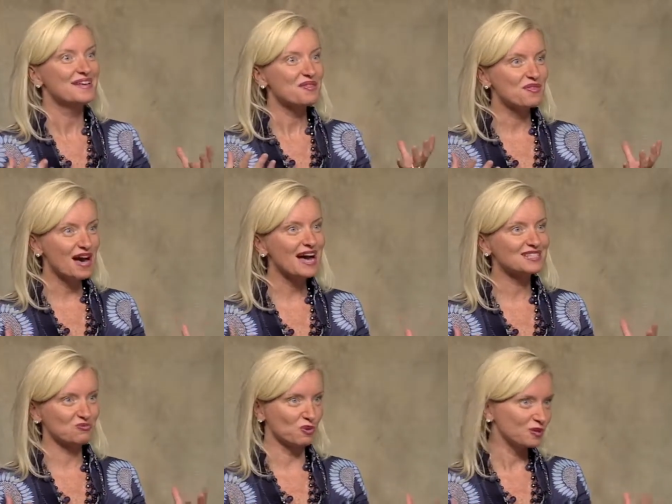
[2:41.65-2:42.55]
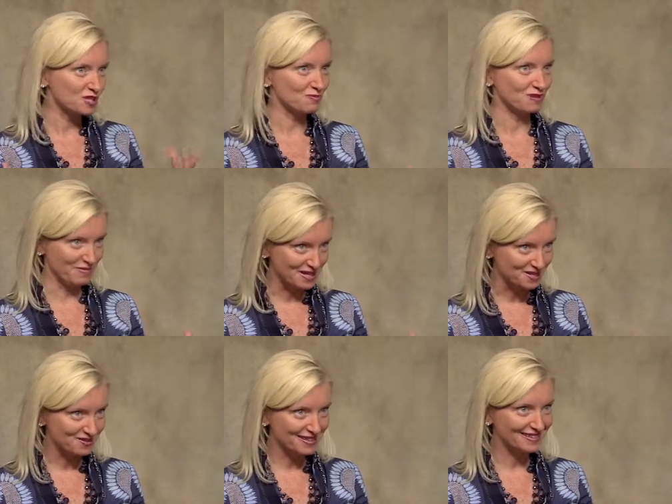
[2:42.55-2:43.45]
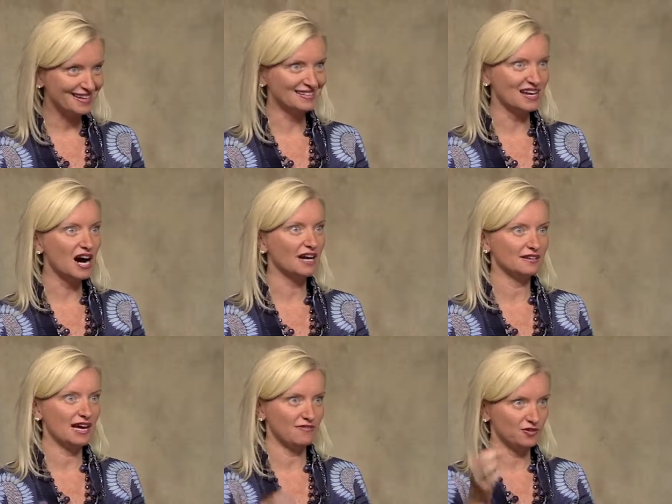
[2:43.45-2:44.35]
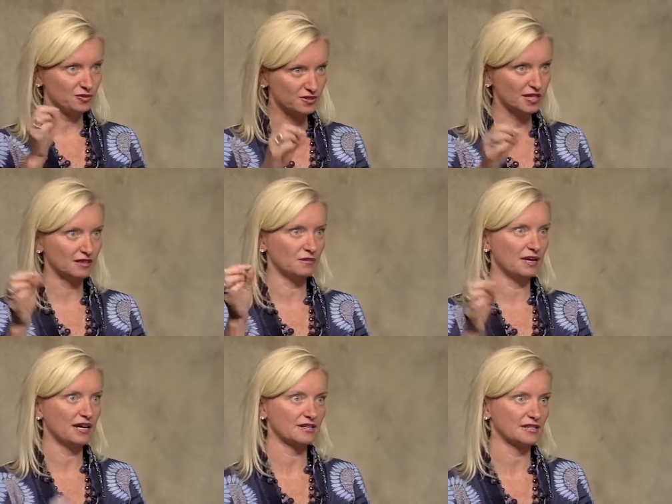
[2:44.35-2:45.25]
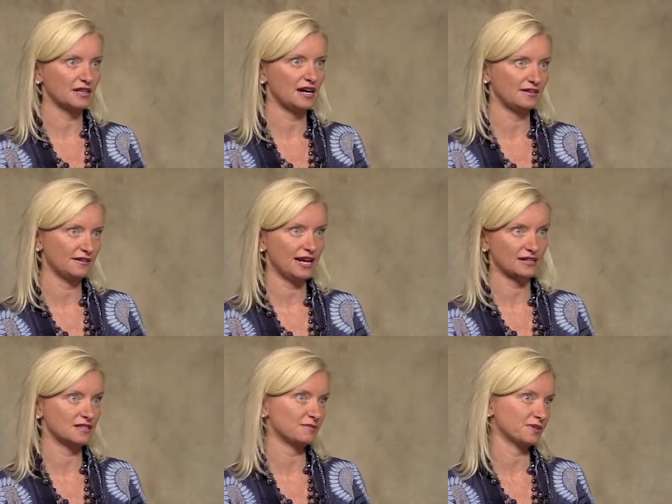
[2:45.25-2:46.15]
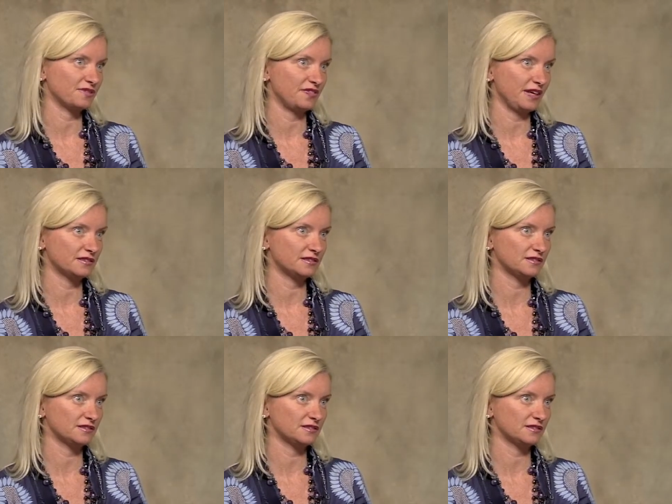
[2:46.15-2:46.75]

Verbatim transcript: That's what we should be measuring, not have you ticked the box and gotten X number of fans. I